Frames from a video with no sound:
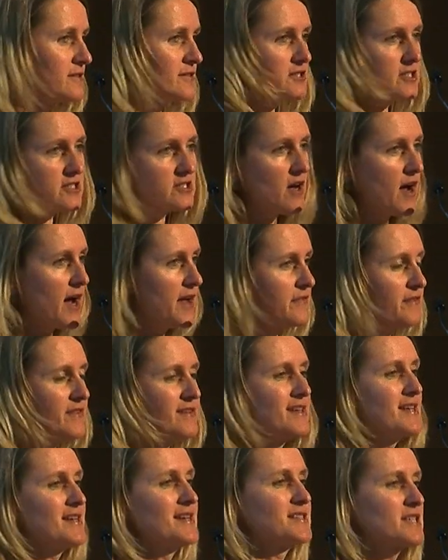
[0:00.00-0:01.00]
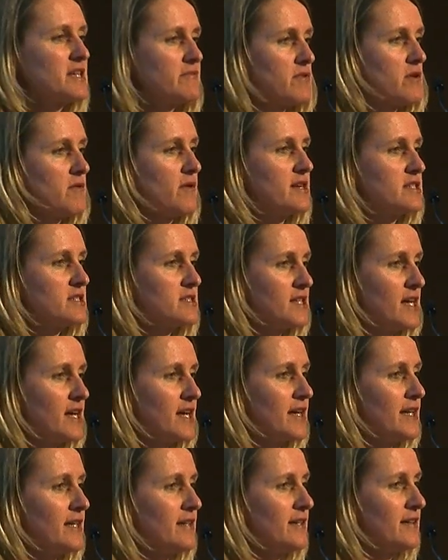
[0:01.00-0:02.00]
Design thinking is everywhere
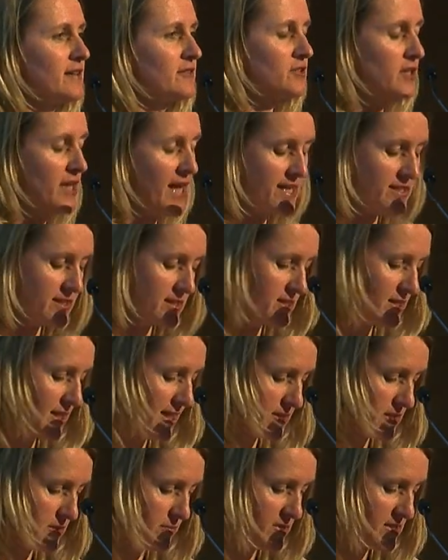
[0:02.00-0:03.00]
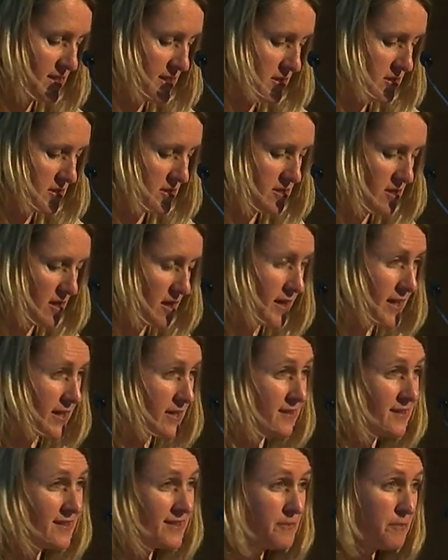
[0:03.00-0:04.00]
today, so as is customer-centred
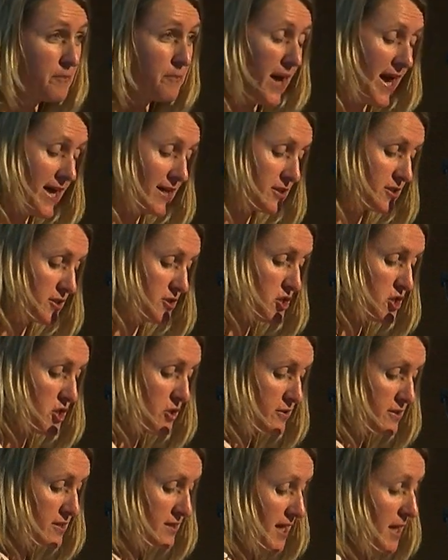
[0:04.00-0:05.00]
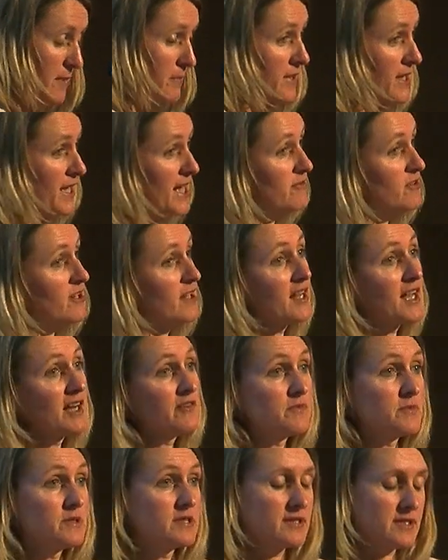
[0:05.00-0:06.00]
design. Banks, insurance company, even
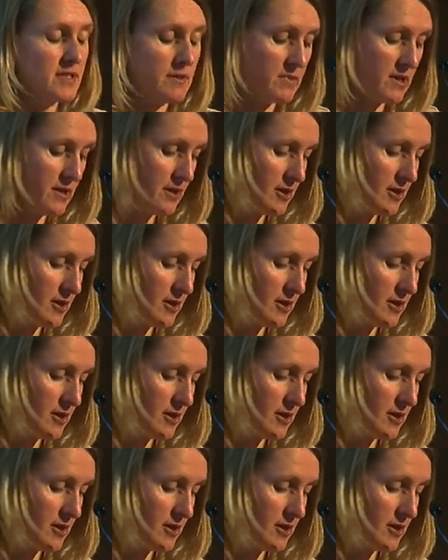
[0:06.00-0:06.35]
governments.